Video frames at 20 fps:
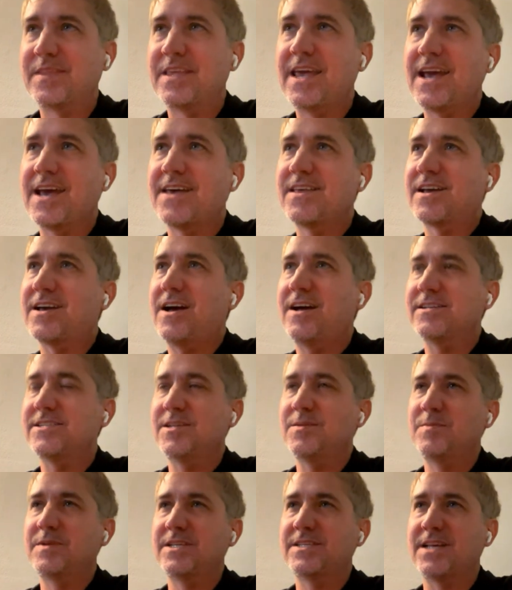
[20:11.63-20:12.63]
Yeah, the
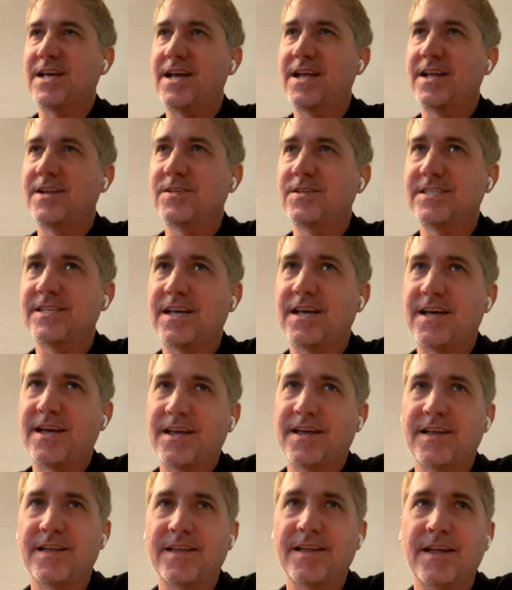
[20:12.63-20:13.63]
costume design is
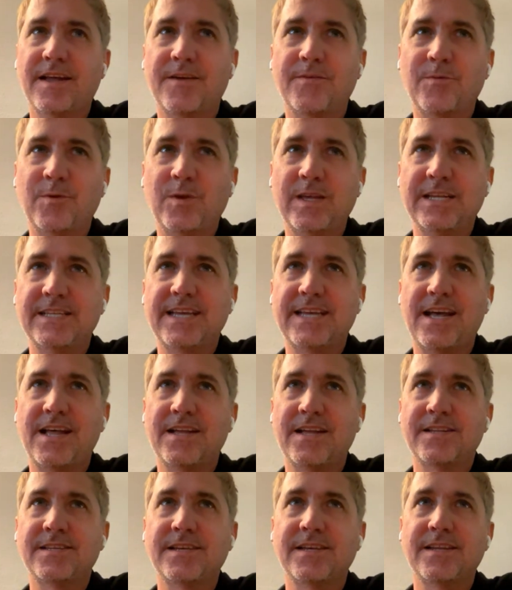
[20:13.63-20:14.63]
uh, a really
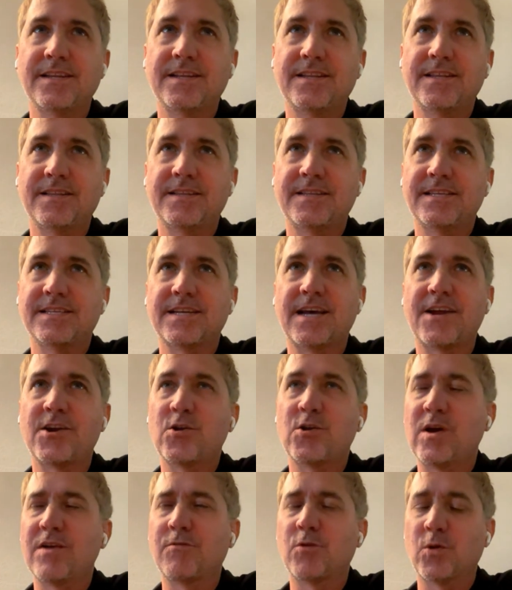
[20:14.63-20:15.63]
talented
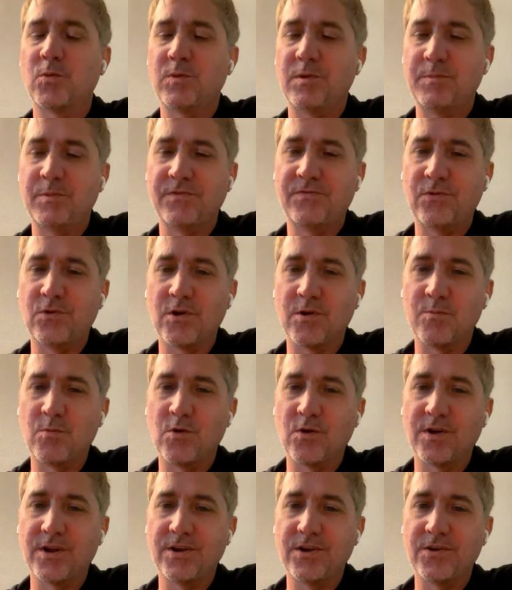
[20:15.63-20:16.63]
designer who I've worked with before,
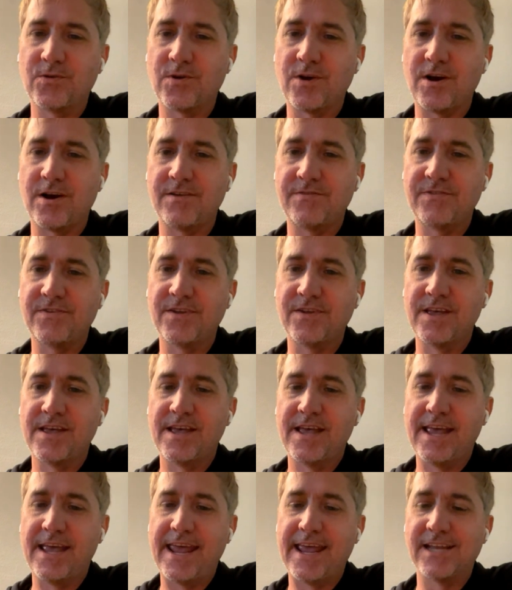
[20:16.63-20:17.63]
Morgan DeGroff,
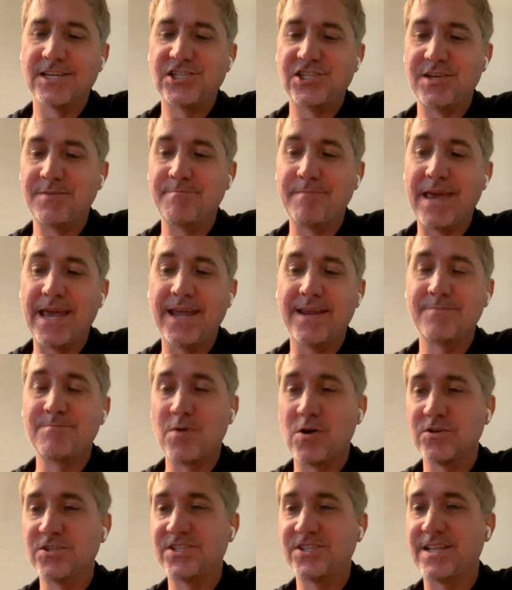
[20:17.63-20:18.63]
and she
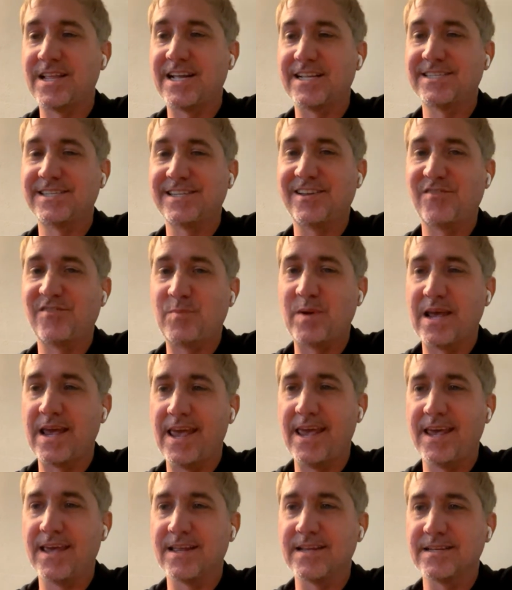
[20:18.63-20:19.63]
made most of that stuff
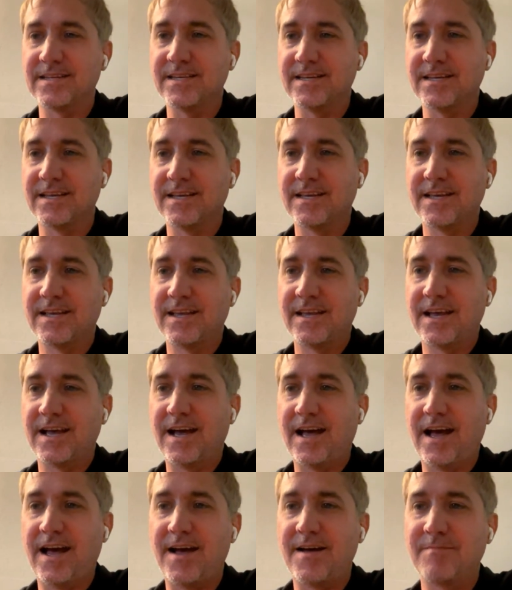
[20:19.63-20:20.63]
by hand.
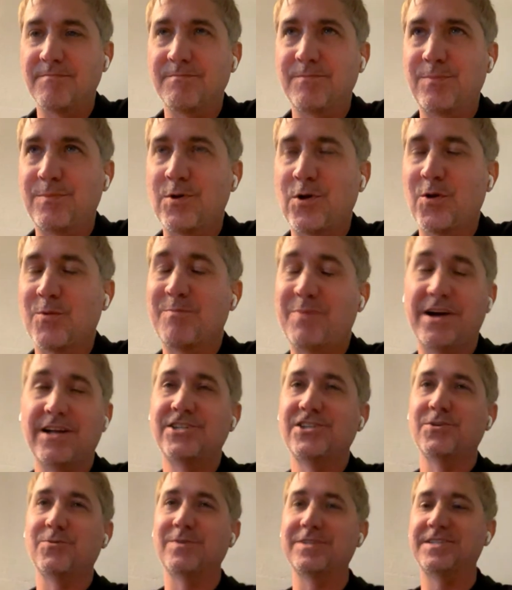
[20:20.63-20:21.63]
Um, her
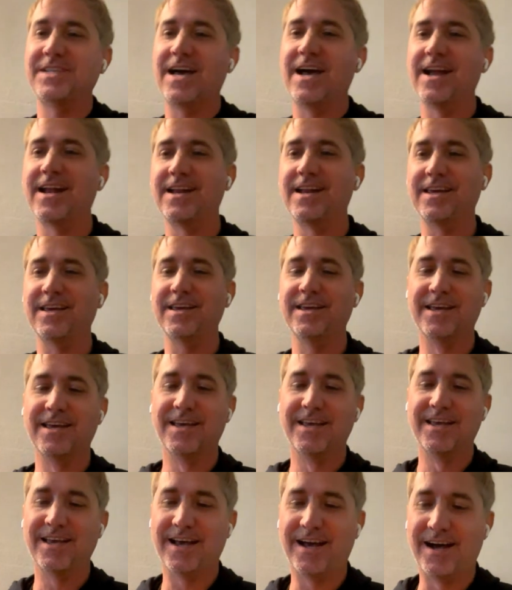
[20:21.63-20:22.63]
budget was tiny,
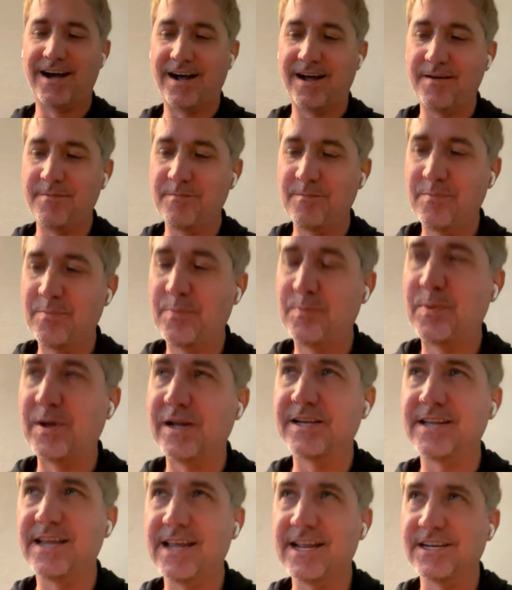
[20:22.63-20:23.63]
um,
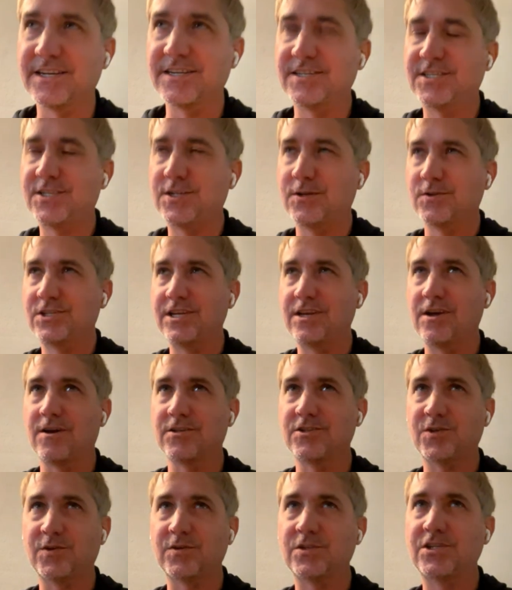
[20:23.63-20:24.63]
but and so she
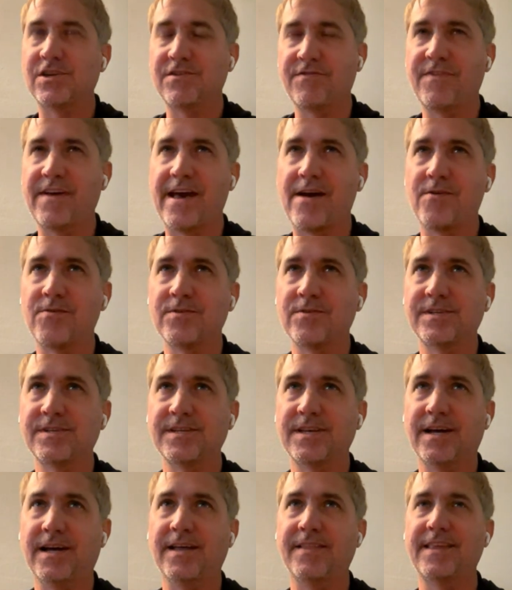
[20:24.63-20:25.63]
also she
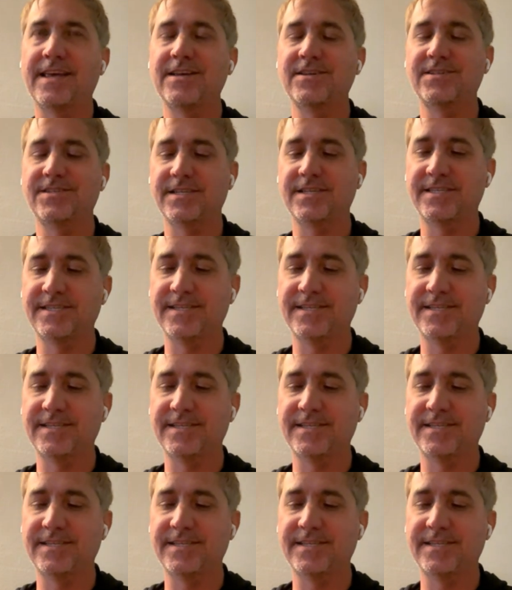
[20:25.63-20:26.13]
found uh, they used